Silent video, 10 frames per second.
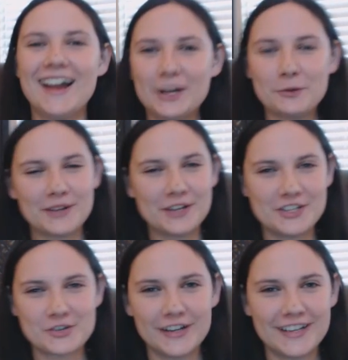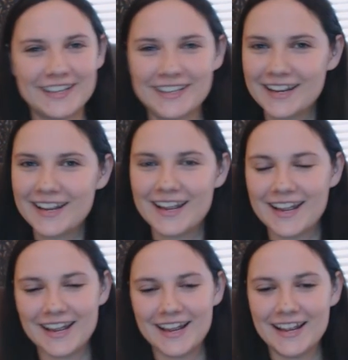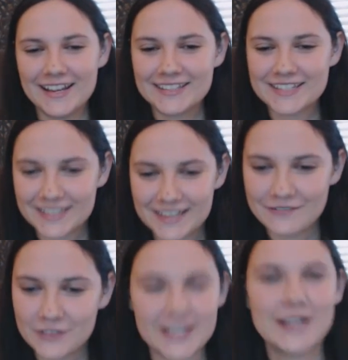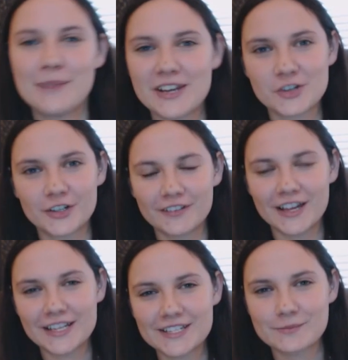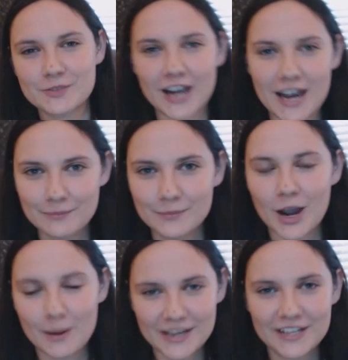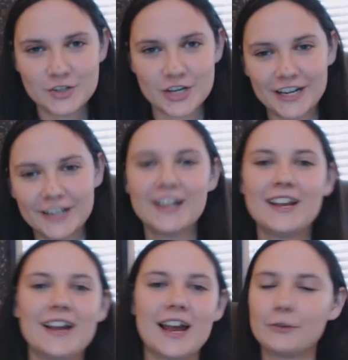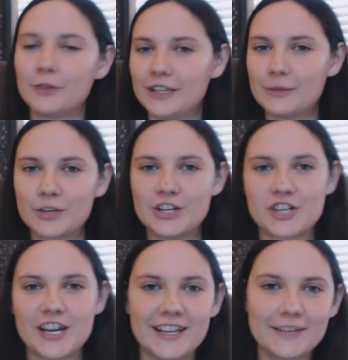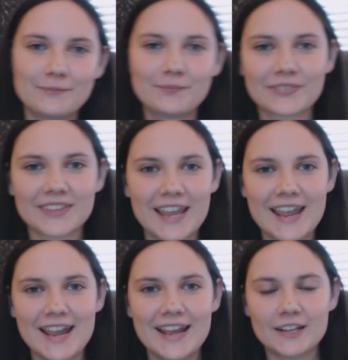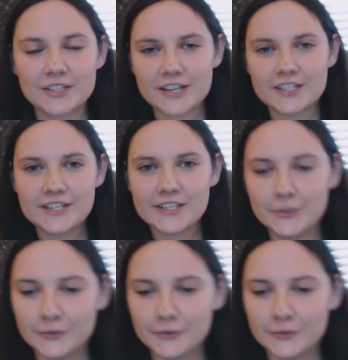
I hope you enjoyed it. And if you did, make sure to like, subscribe, comment, and share. I really appreciate it and I'll talk to you